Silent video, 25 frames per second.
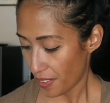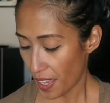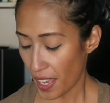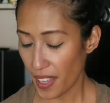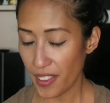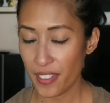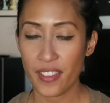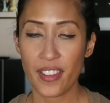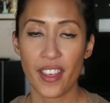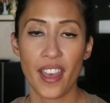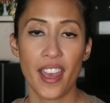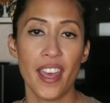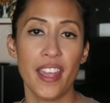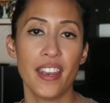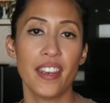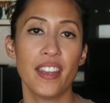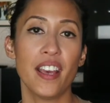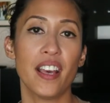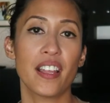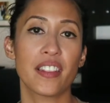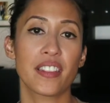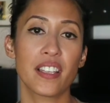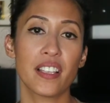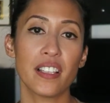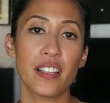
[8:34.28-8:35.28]
And
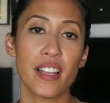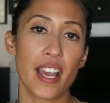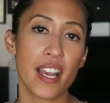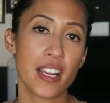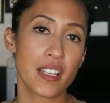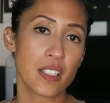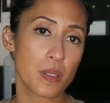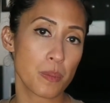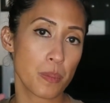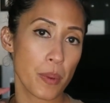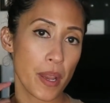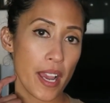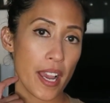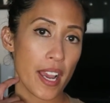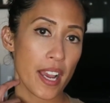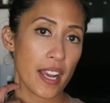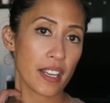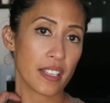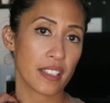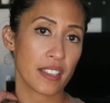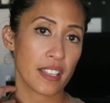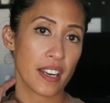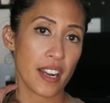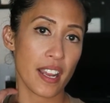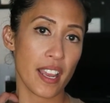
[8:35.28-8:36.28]
then the last
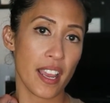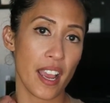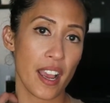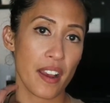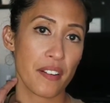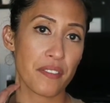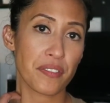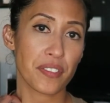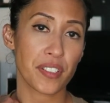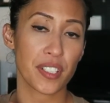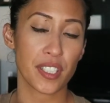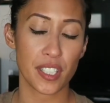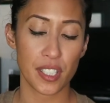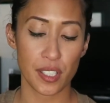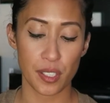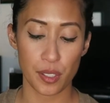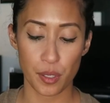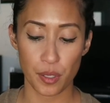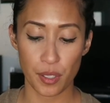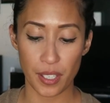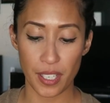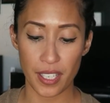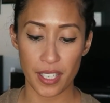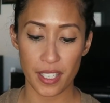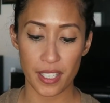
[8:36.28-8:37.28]
bag that I have for
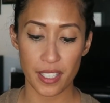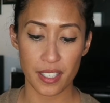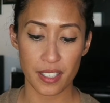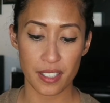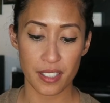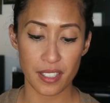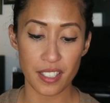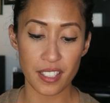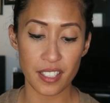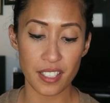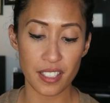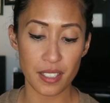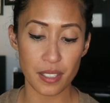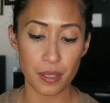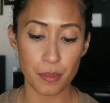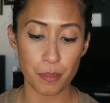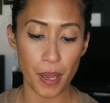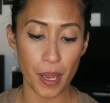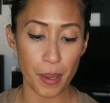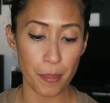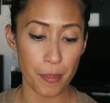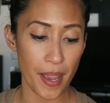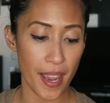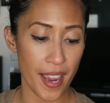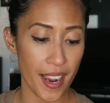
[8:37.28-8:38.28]
you is, this is
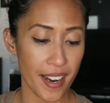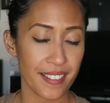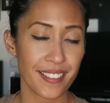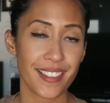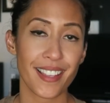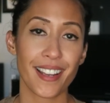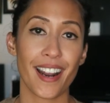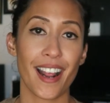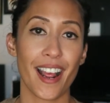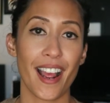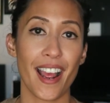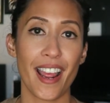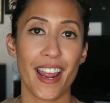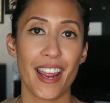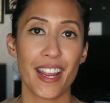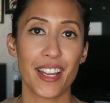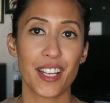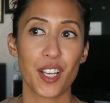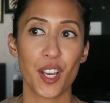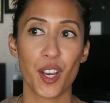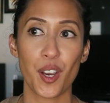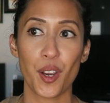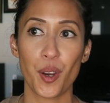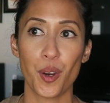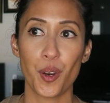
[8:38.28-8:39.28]
my bag that I
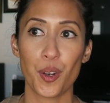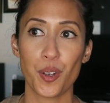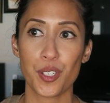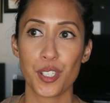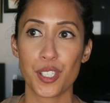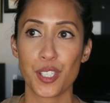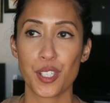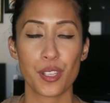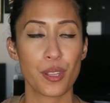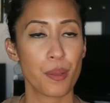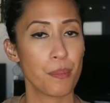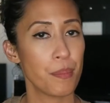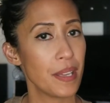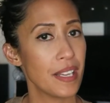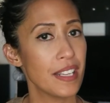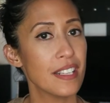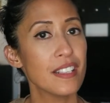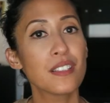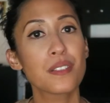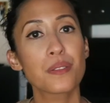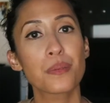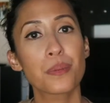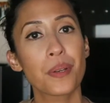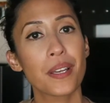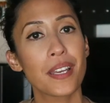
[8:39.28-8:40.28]
go to the
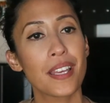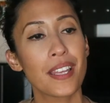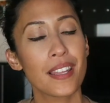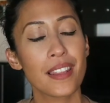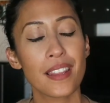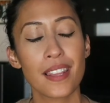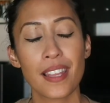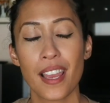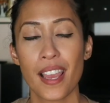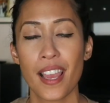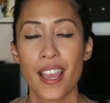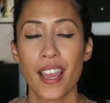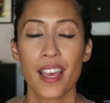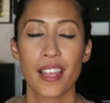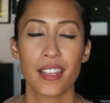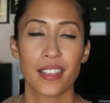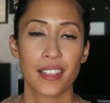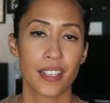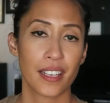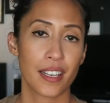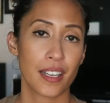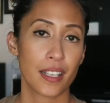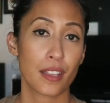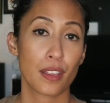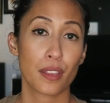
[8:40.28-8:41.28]
bins with,
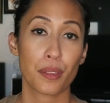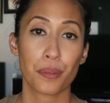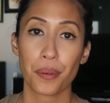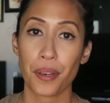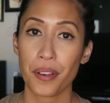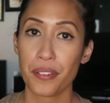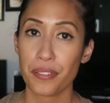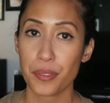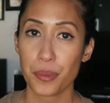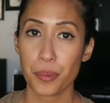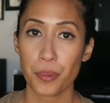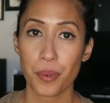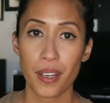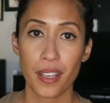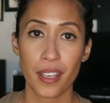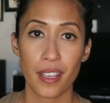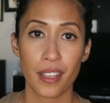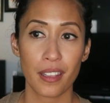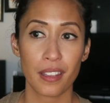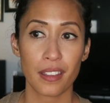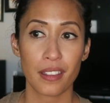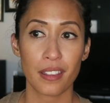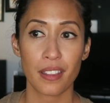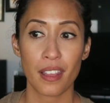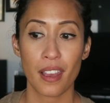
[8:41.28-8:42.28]
that I thrift
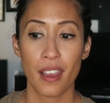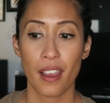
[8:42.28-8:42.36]
with,